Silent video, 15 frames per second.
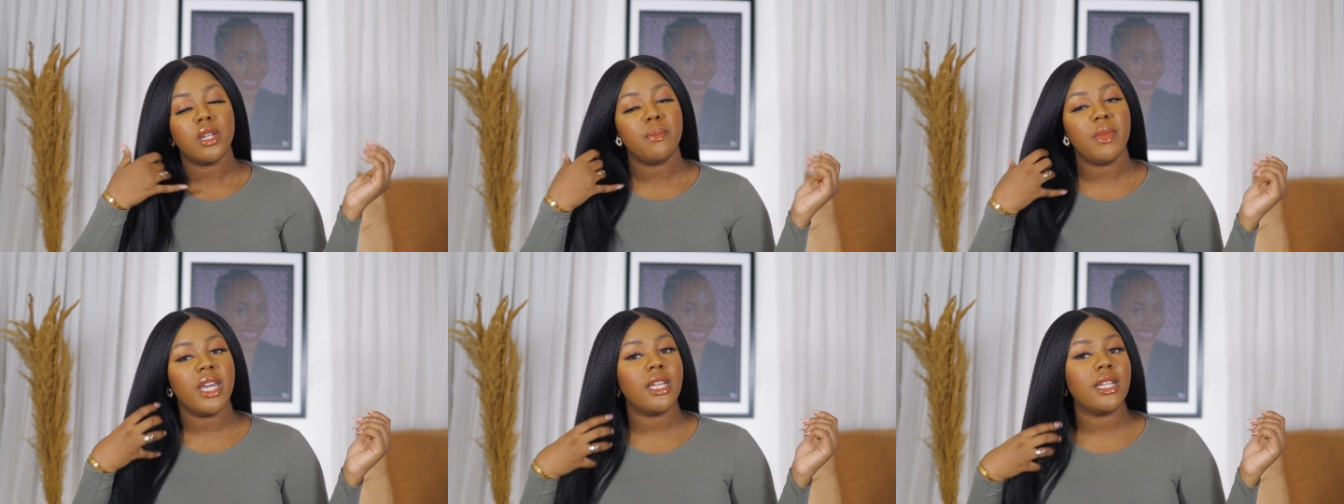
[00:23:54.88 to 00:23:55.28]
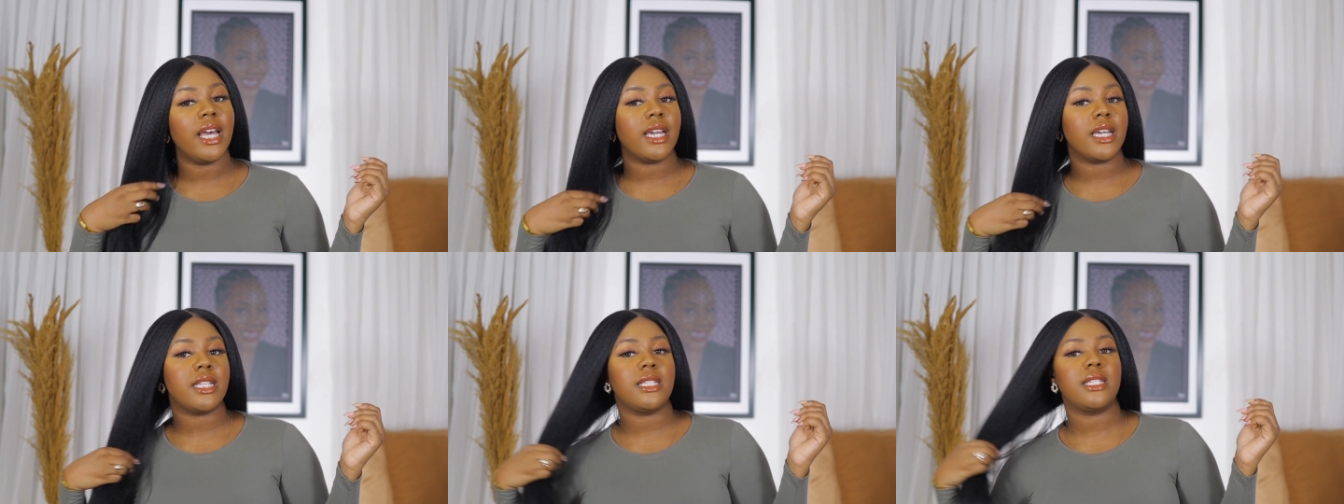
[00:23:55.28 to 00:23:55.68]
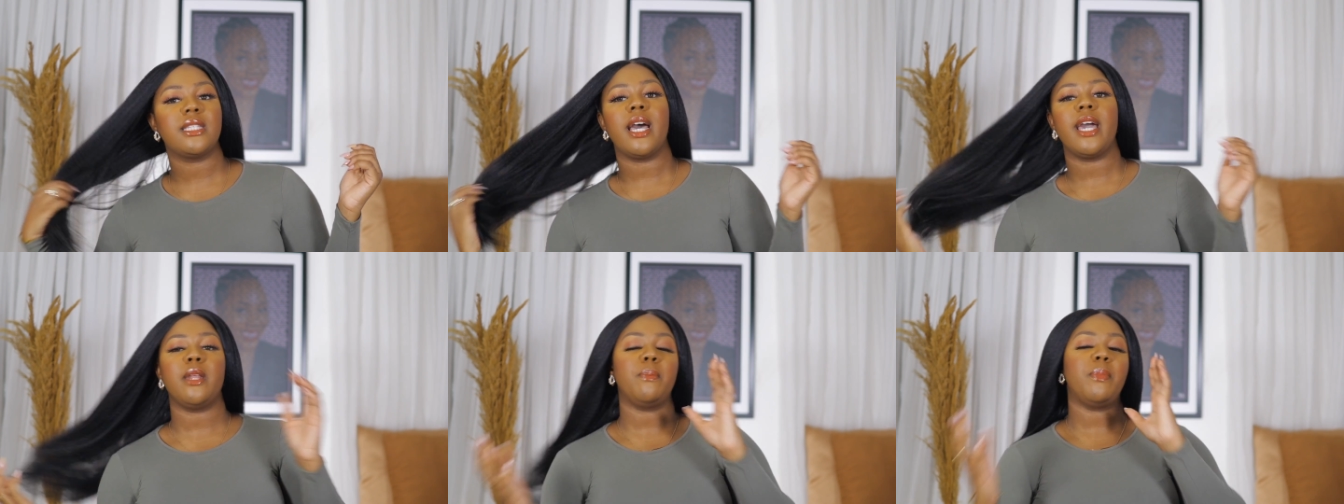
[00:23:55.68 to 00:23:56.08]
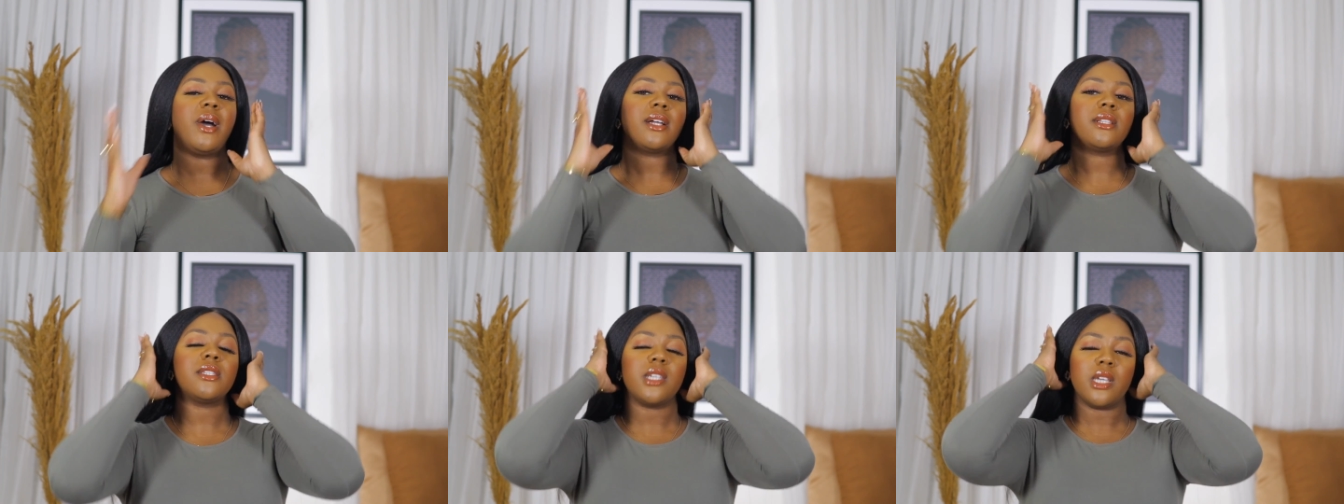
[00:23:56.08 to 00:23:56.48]
make it like a side
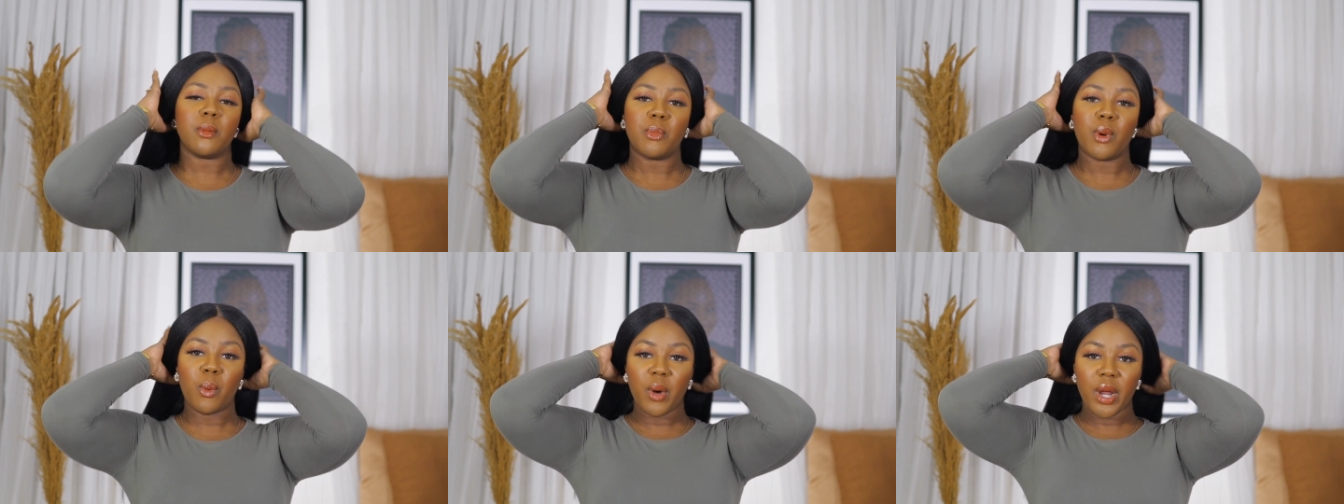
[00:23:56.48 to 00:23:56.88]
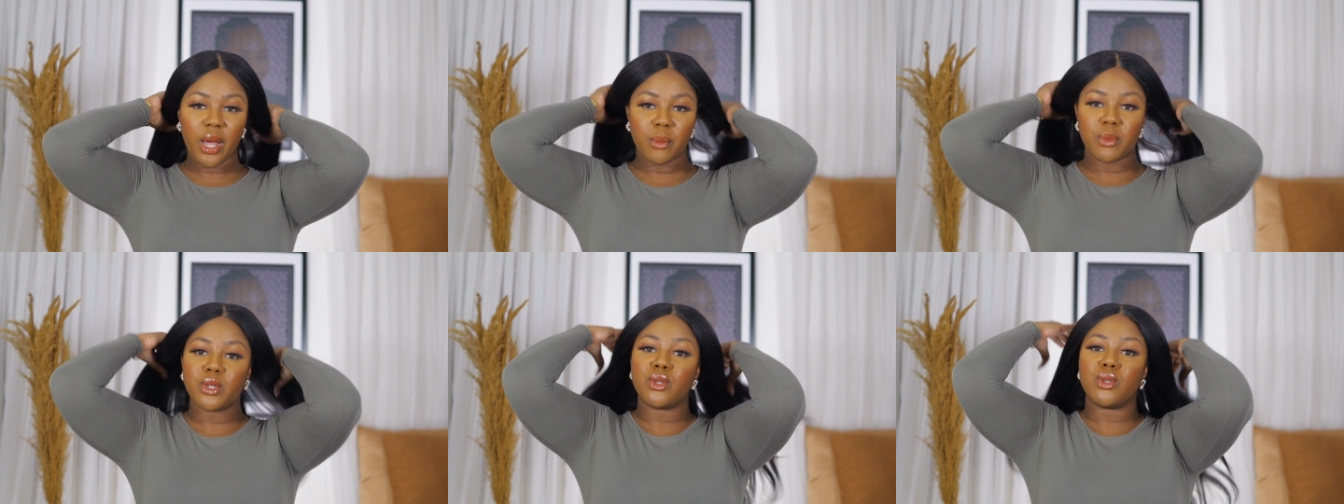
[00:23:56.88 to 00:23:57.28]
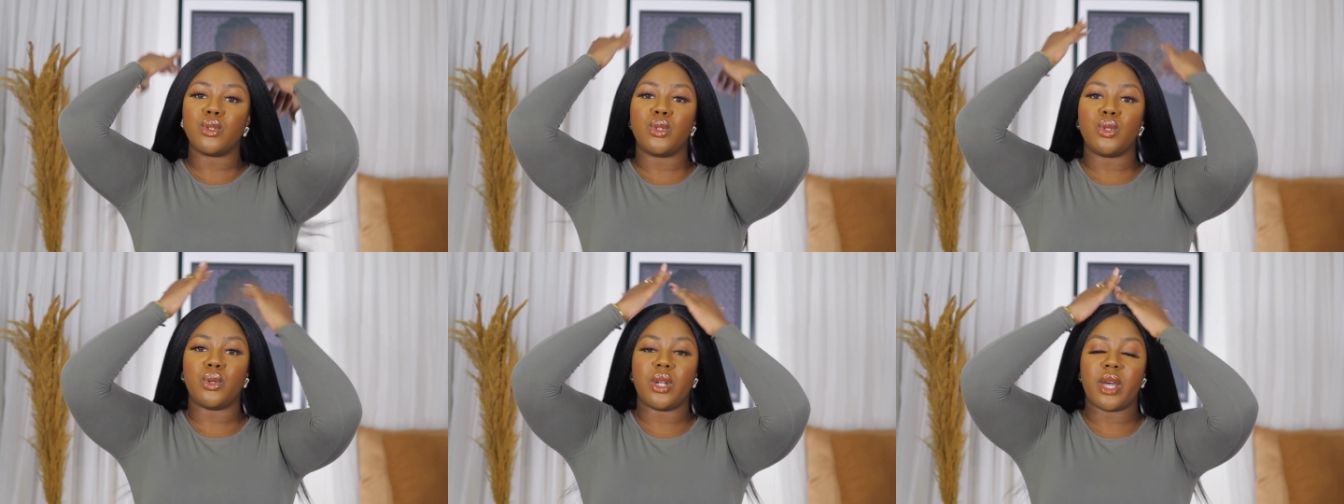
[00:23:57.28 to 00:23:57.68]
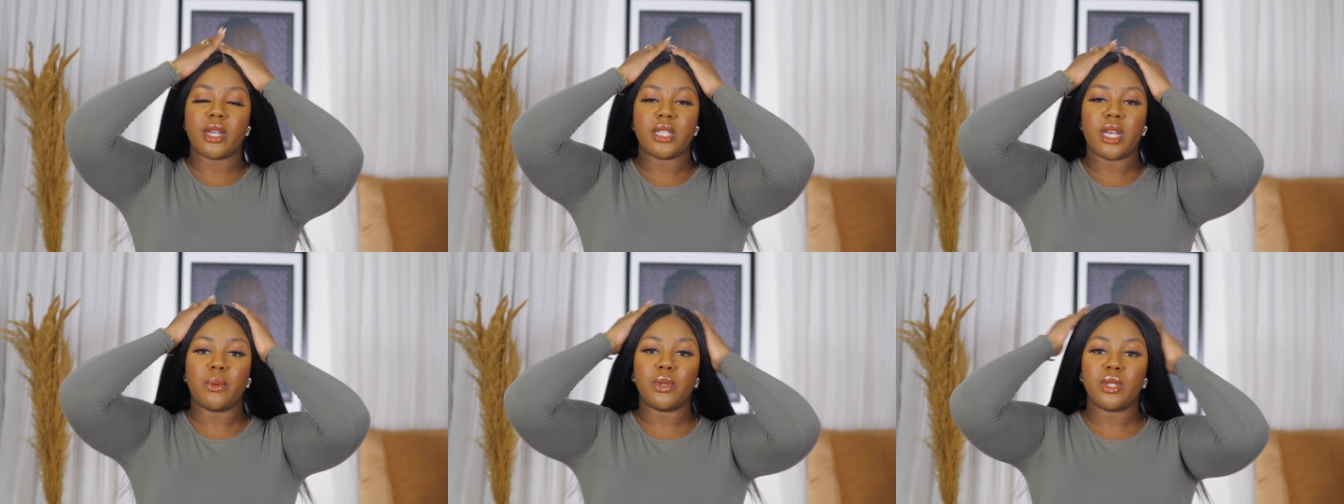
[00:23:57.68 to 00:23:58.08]
pattern. But what I want to do now
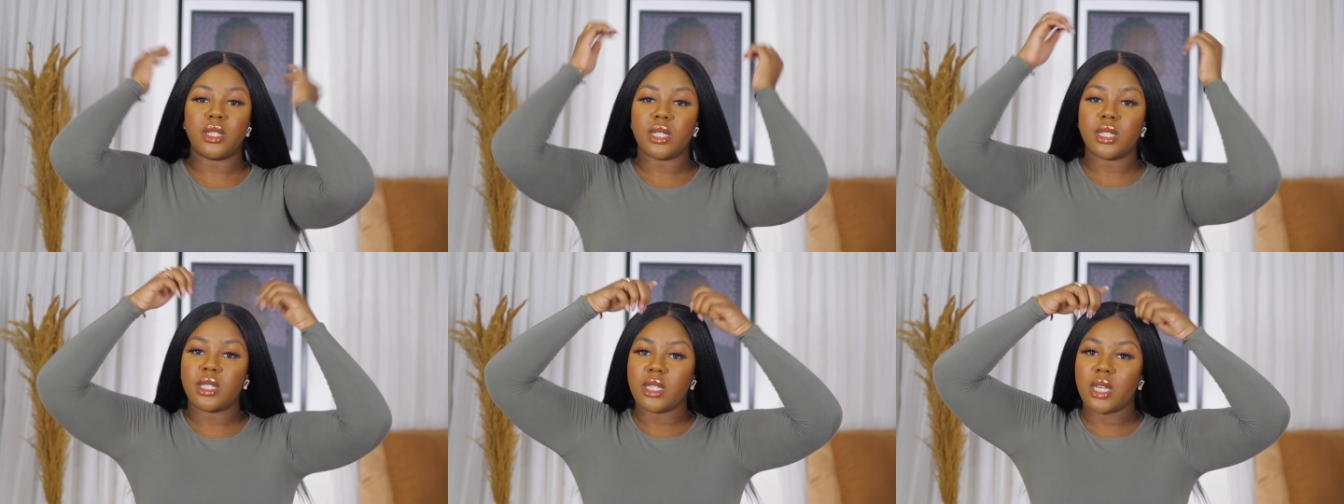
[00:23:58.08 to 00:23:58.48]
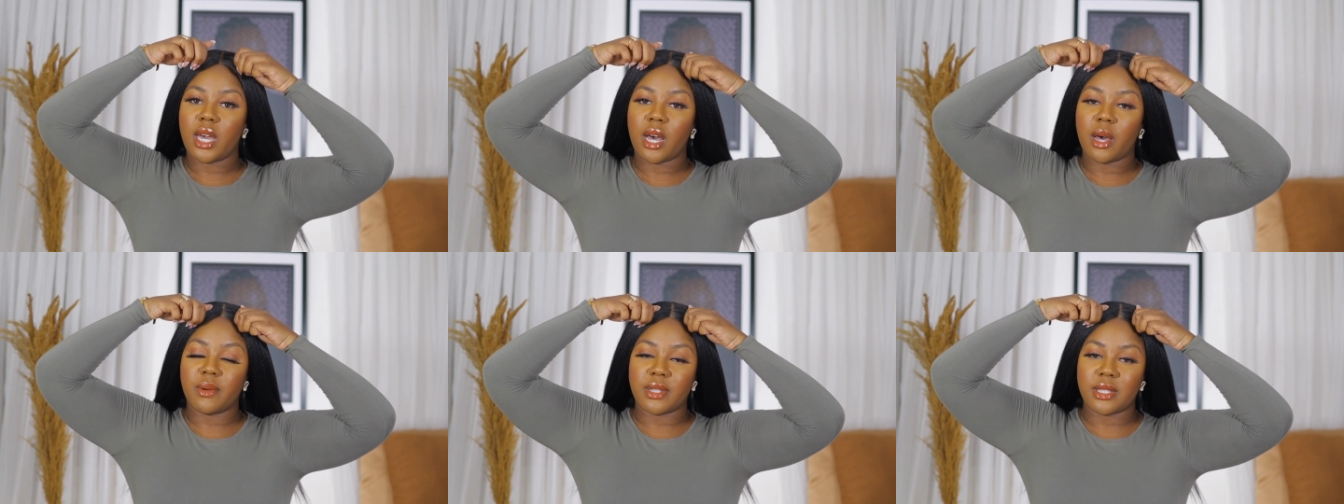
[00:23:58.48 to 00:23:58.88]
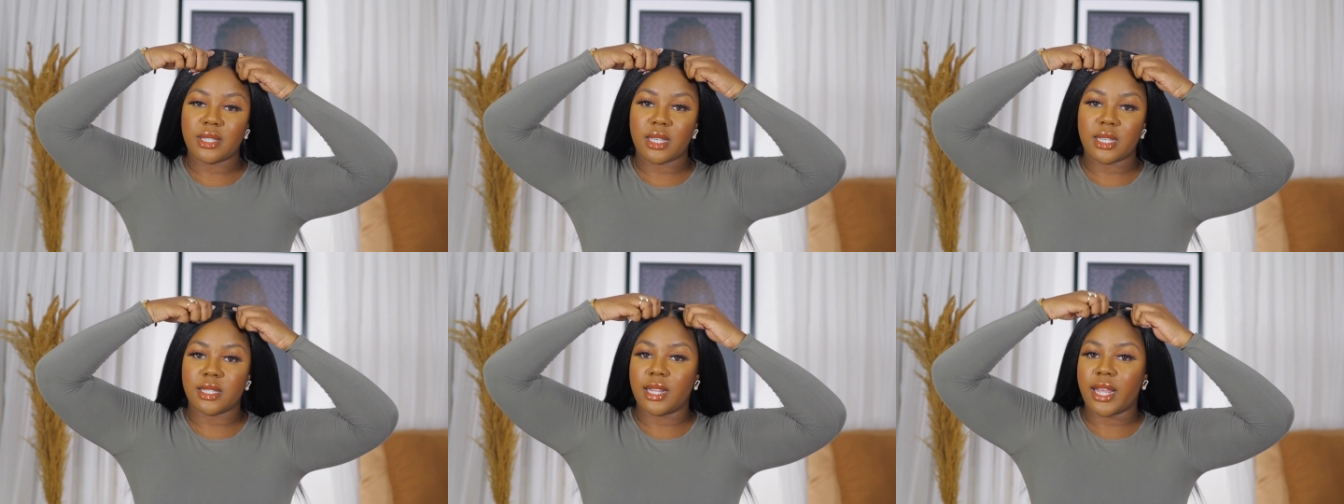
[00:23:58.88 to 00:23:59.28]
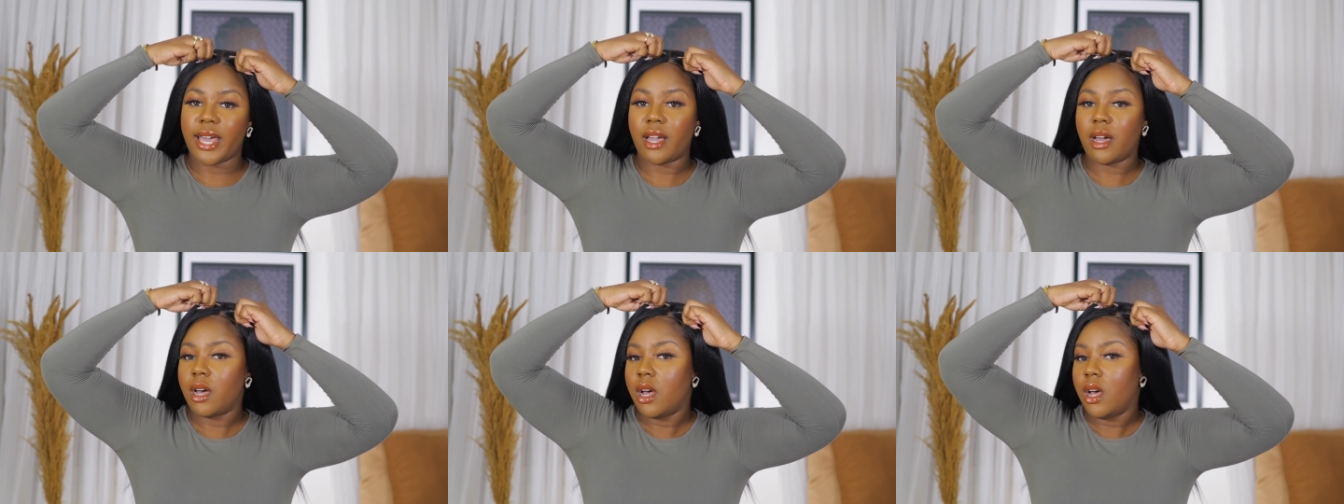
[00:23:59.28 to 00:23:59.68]
is I want to see how it is, like,